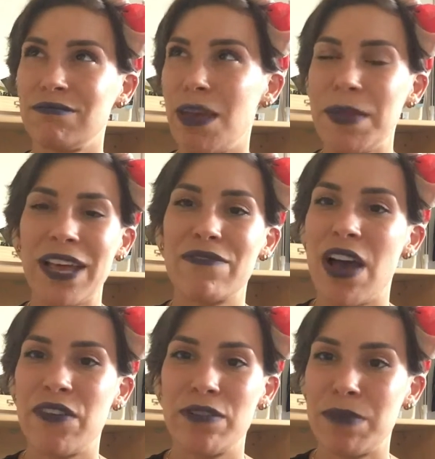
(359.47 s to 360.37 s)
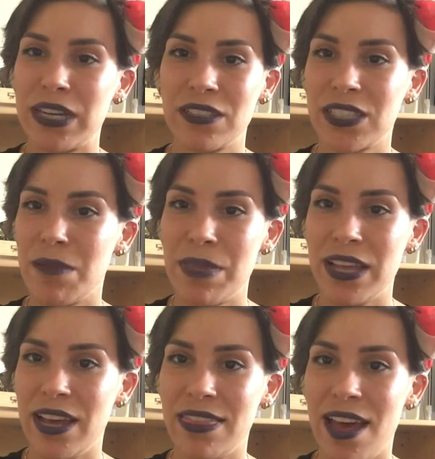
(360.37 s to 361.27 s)
maybe like $500 or something
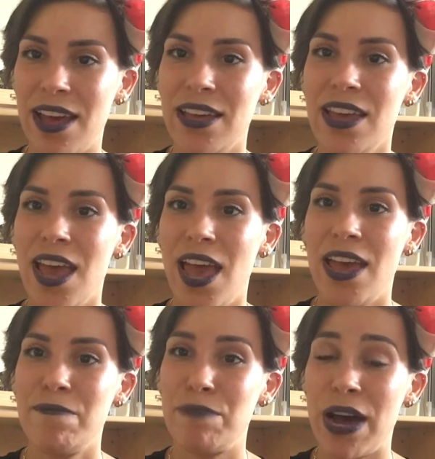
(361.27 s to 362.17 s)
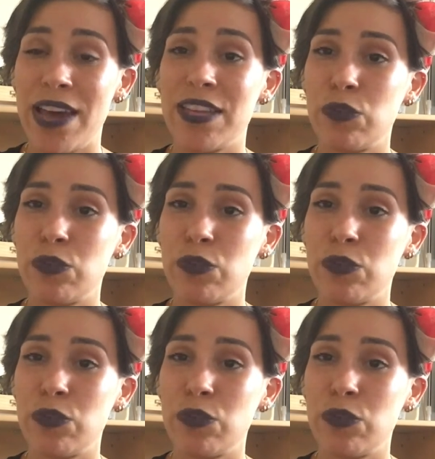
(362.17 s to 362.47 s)
like that and buy the